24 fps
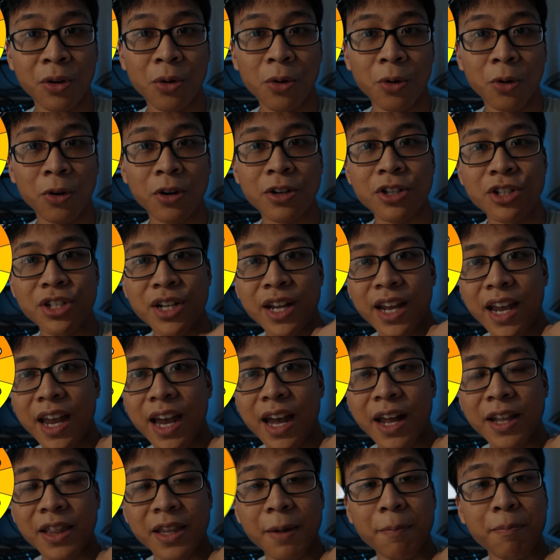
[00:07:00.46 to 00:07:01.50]
orange
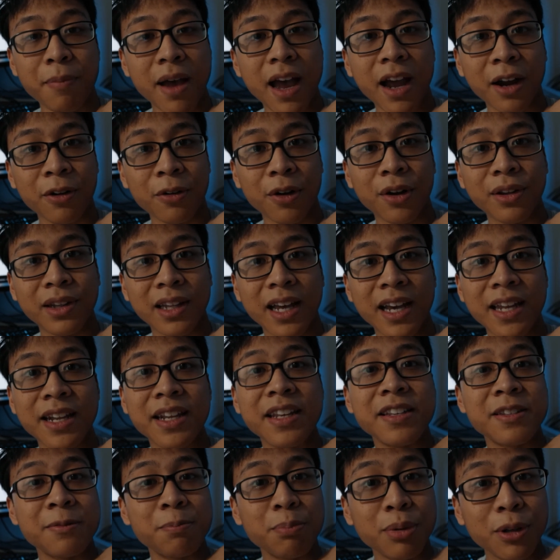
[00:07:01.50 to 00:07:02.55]
and the background
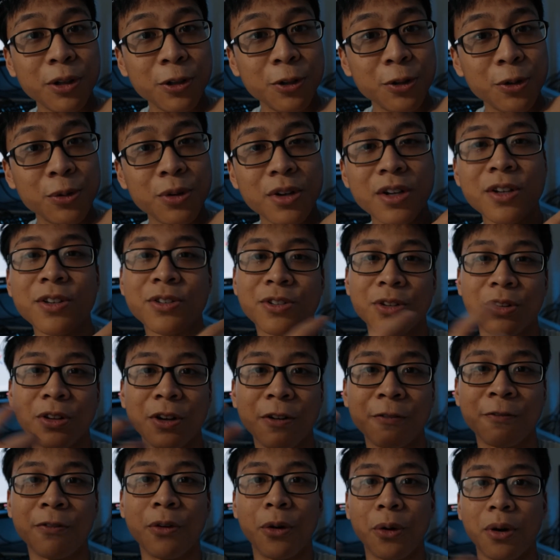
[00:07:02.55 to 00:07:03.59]
light is blue, so
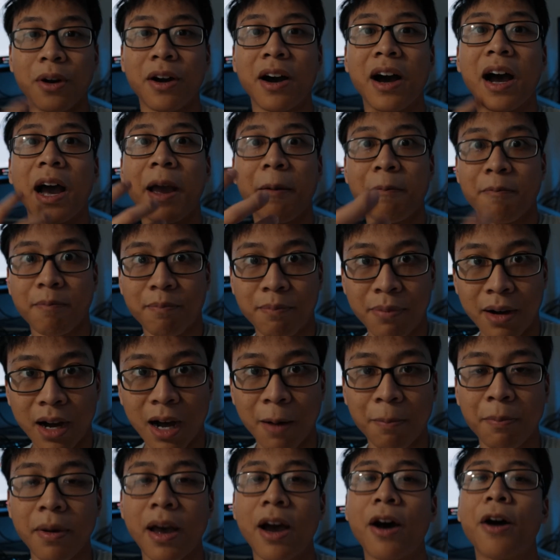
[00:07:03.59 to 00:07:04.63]
therefore I
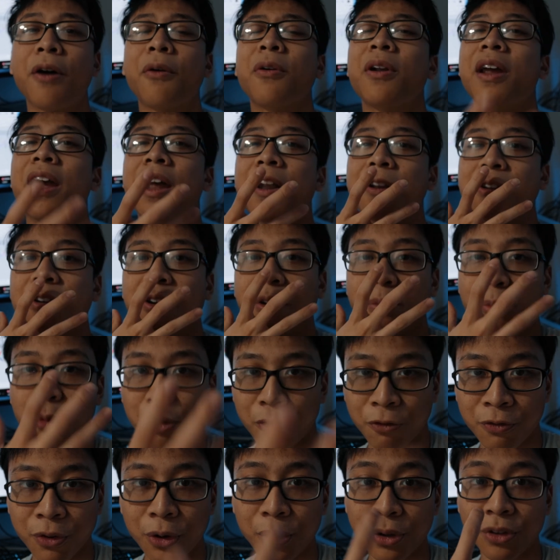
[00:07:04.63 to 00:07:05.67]
pop out and you're
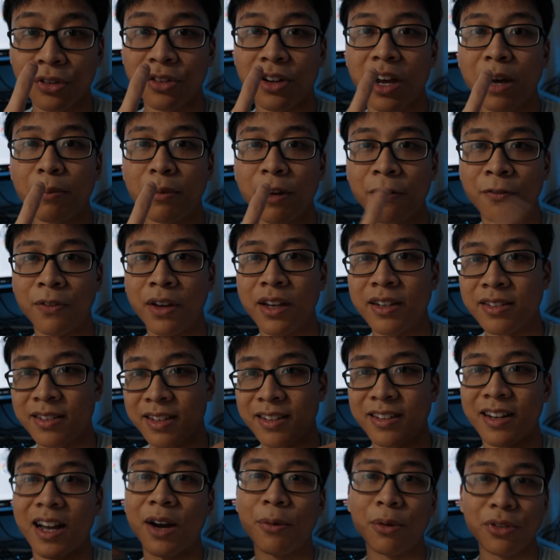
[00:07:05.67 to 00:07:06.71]
more focused on my face
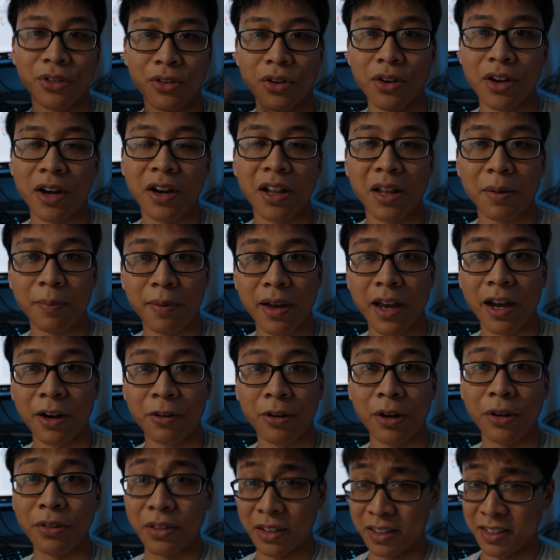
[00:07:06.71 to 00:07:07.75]
and not what's going on in the
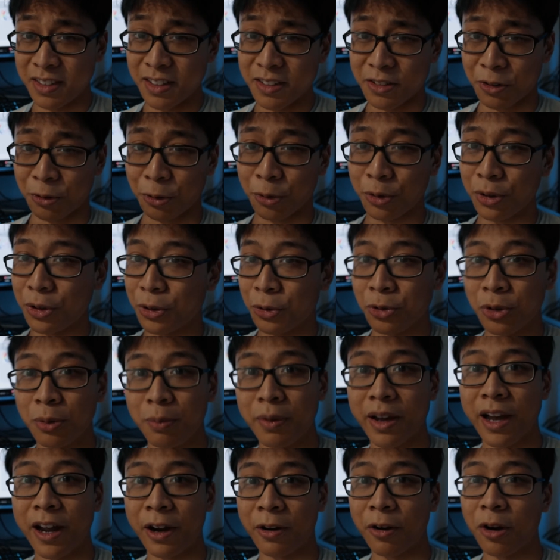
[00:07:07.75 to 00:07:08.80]
background. This is a really cool
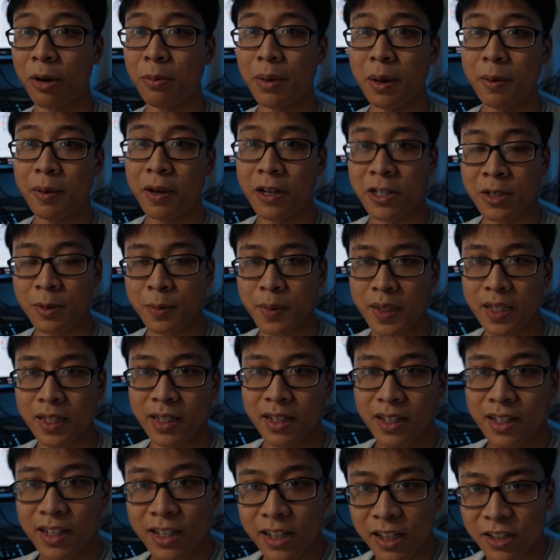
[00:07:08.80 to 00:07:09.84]
background. Maybe I should
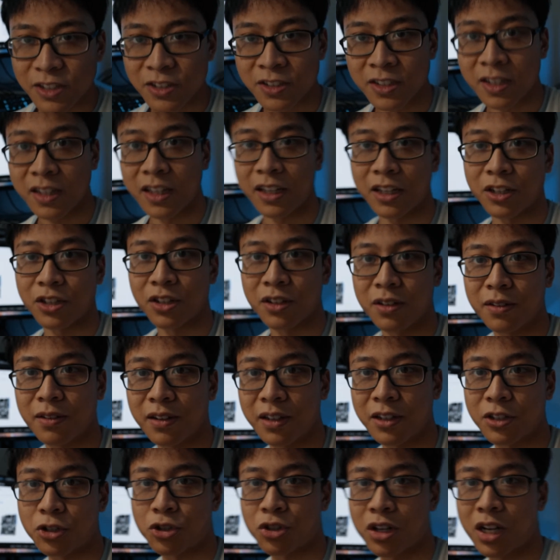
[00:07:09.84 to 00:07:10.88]
set like
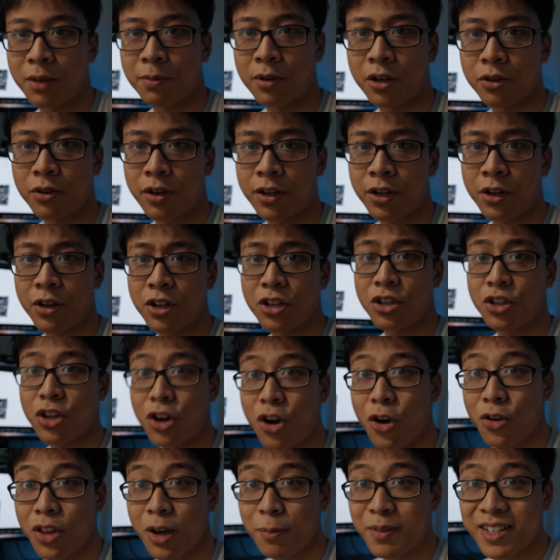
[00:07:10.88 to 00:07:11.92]
a tripod right here.
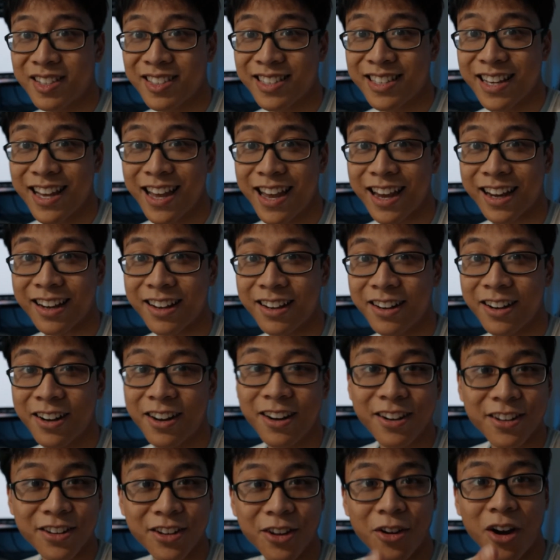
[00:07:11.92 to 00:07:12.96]
Yo, that'd be sick!
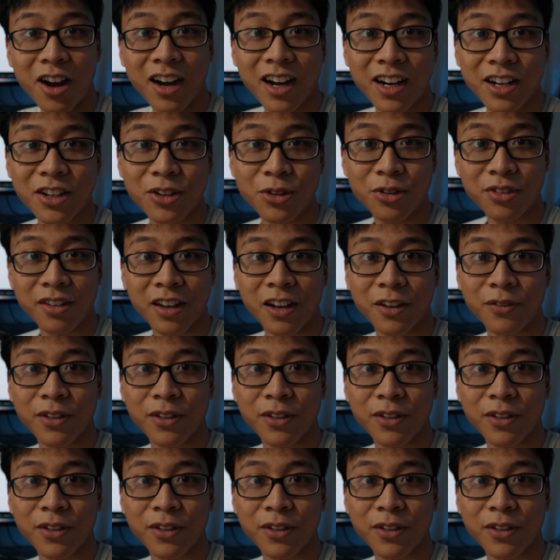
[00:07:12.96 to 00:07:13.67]
Yo, I gotta use that